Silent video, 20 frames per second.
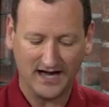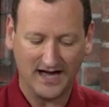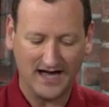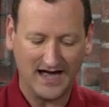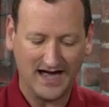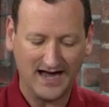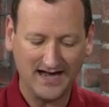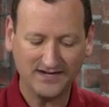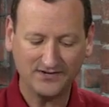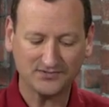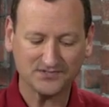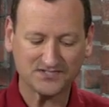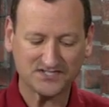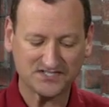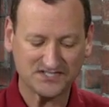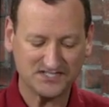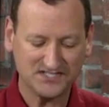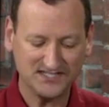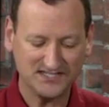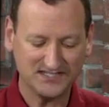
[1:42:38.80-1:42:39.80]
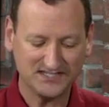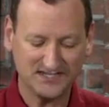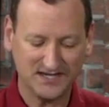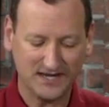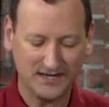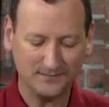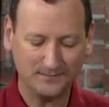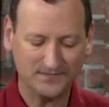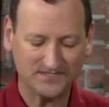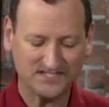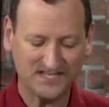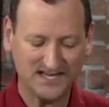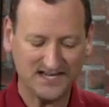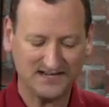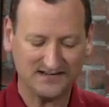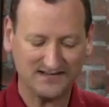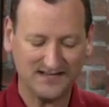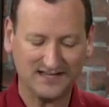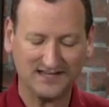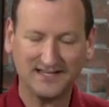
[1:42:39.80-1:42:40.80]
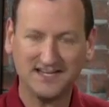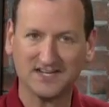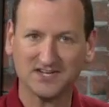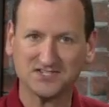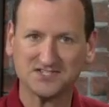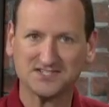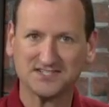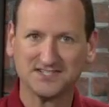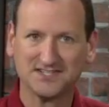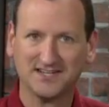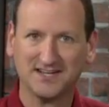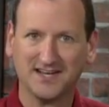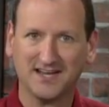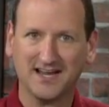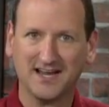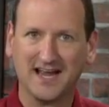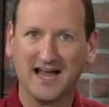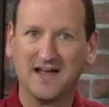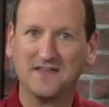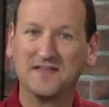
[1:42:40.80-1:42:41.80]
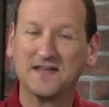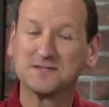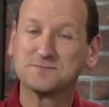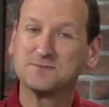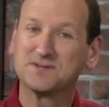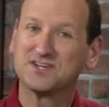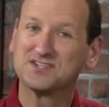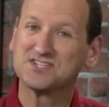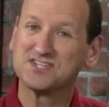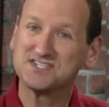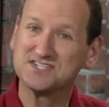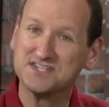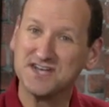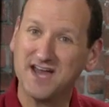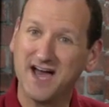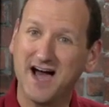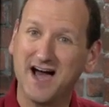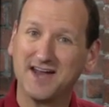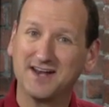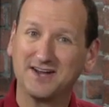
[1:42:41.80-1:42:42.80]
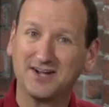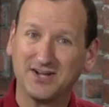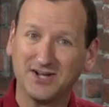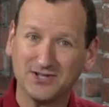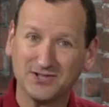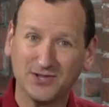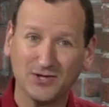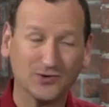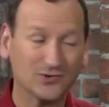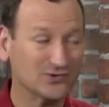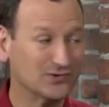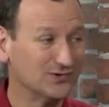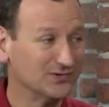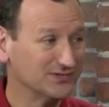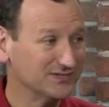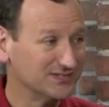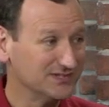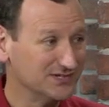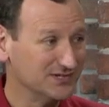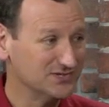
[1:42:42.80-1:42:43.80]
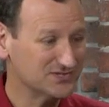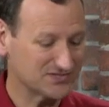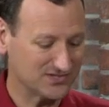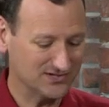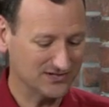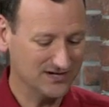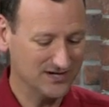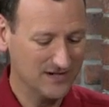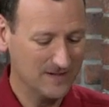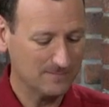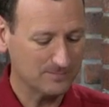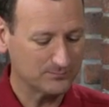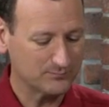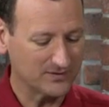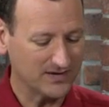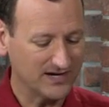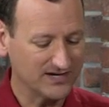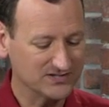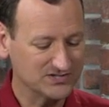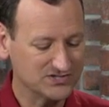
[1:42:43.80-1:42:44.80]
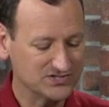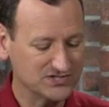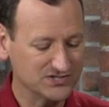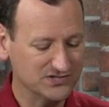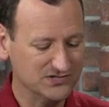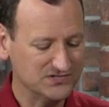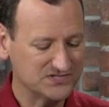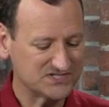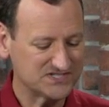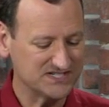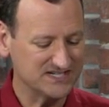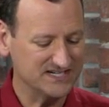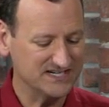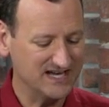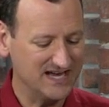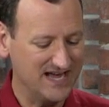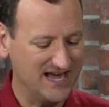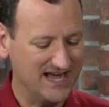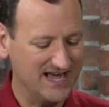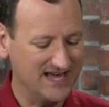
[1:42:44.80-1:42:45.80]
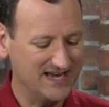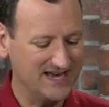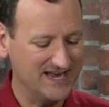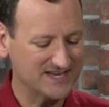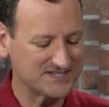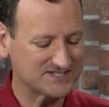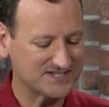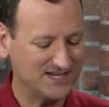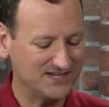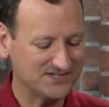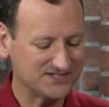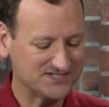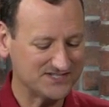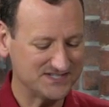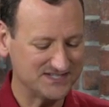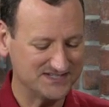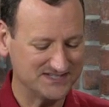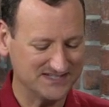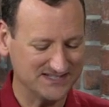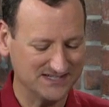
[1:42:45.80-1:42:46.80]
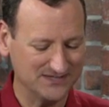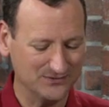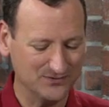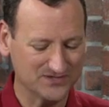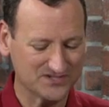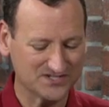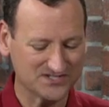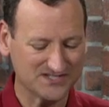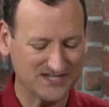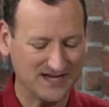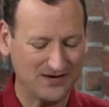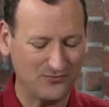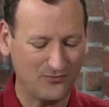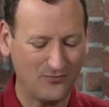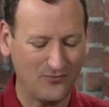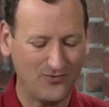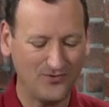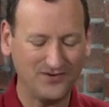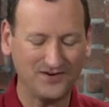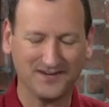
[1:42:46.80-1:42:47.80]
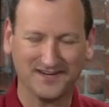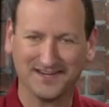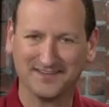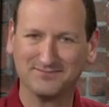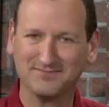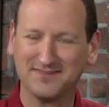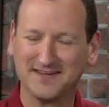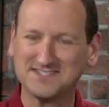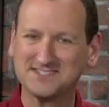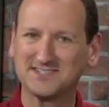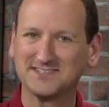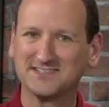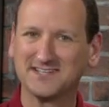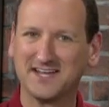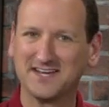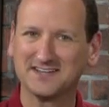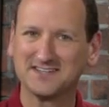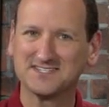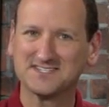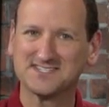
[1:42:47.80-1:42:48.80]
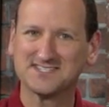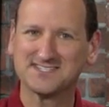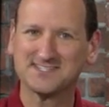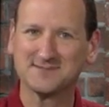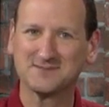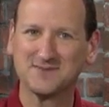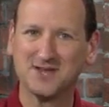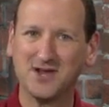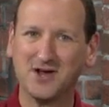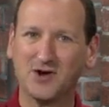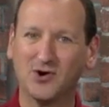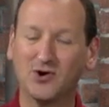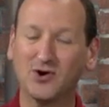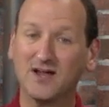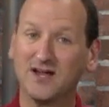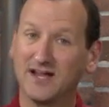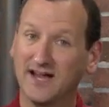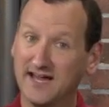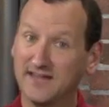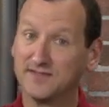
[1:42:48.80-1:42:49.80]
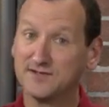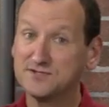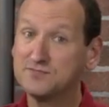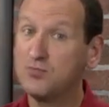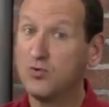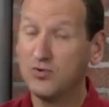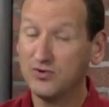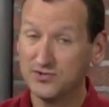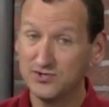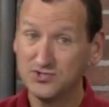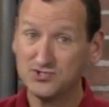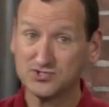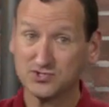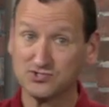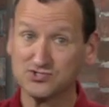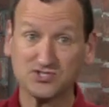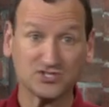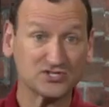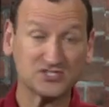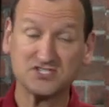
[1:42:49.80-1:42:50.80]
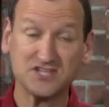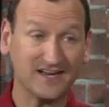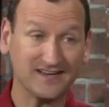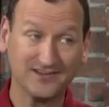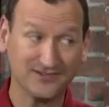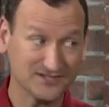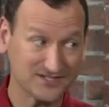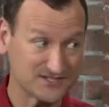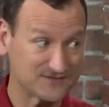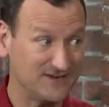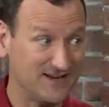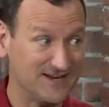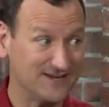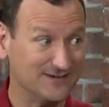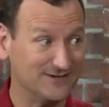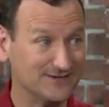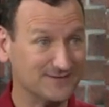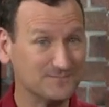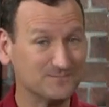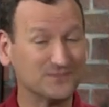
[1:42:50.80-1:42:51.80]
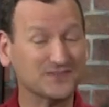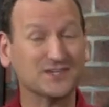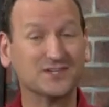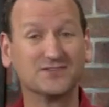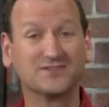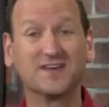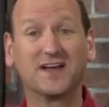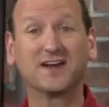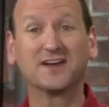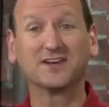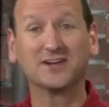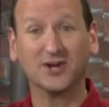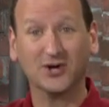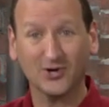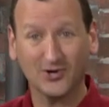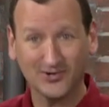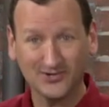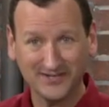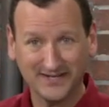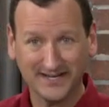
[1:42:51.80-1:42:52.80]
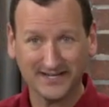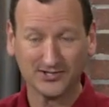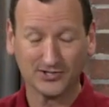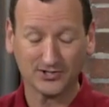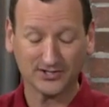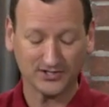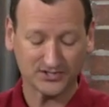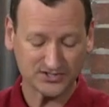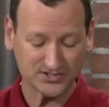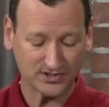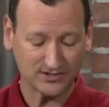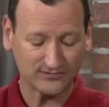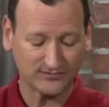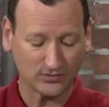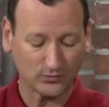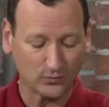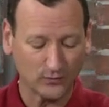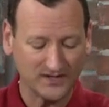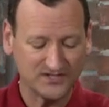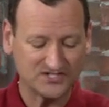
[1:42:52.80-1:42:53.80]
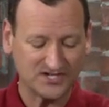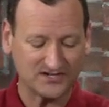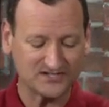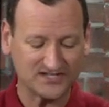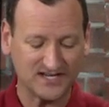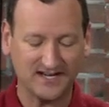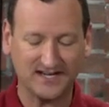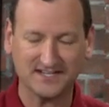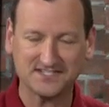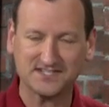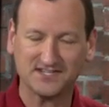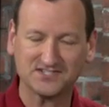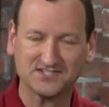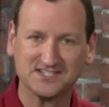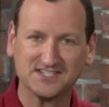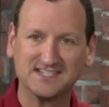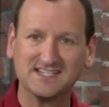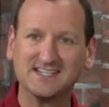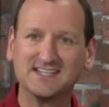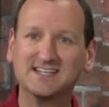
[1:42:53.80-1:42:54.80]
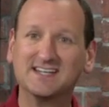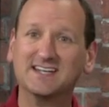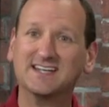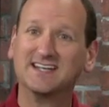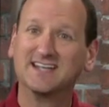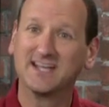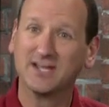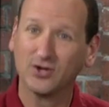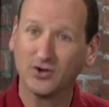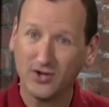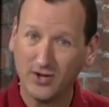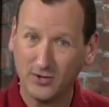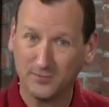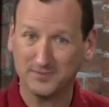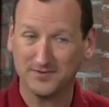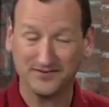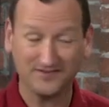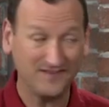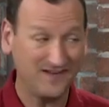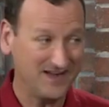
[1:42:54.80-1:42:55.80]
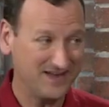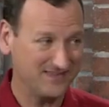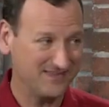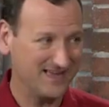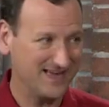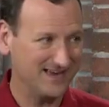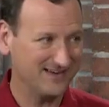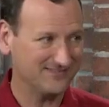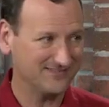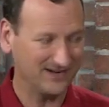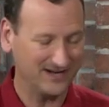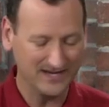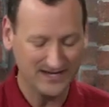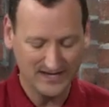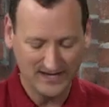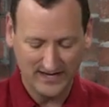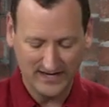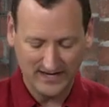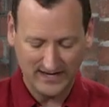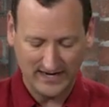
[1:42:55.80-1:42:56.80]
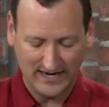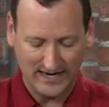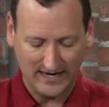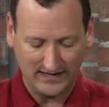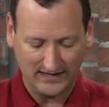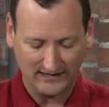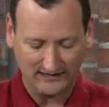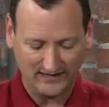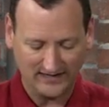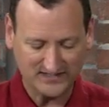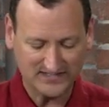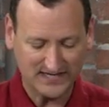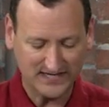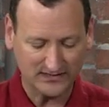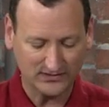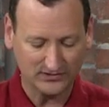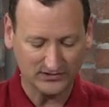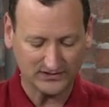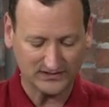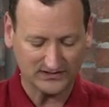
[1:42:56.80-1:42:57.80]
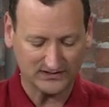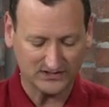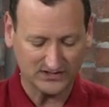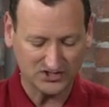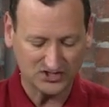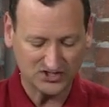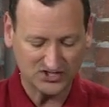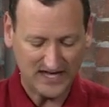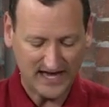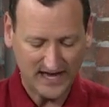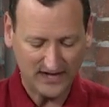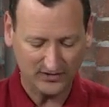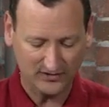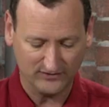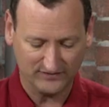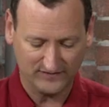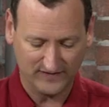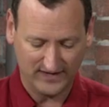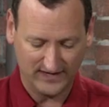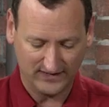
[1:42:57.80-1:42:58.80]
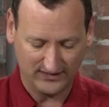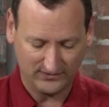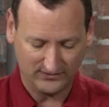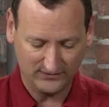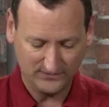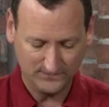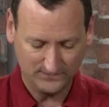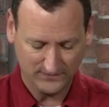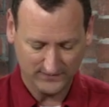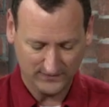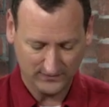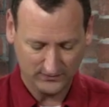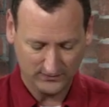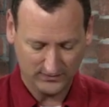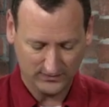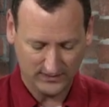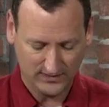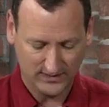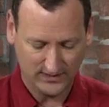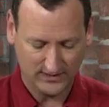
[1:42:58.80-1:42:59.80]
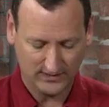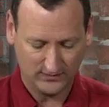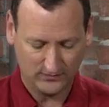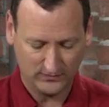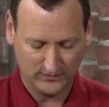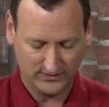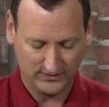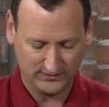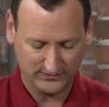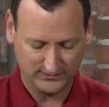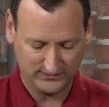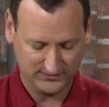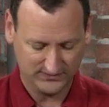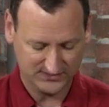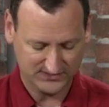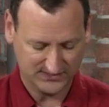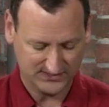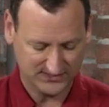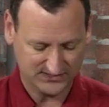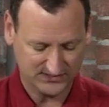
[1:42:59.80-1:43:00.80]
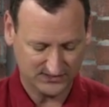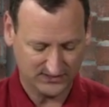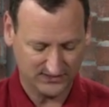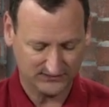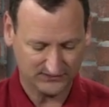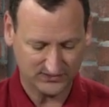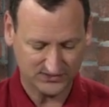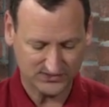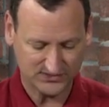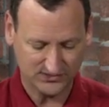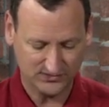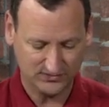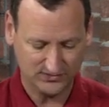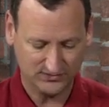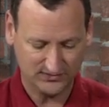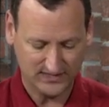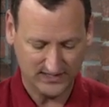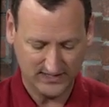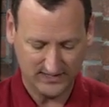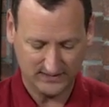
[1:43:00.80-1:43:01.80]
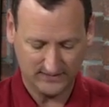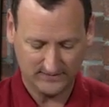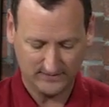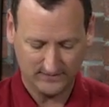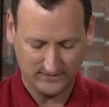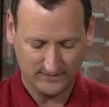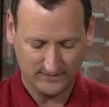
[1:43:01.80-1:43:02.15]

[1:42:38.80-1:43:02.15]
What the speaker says: I don't see donpazet in that list. And that's because it's not a local user. But I do see NSLCD, which is that warning, basically letting the system know, hey, there's more users, they're just not here in this file. You've got to go and look at a server, reach out to NSLCD, it'll help you find that, right? If I take a look at the shadow file, well, in this case, I'll have to sudo that.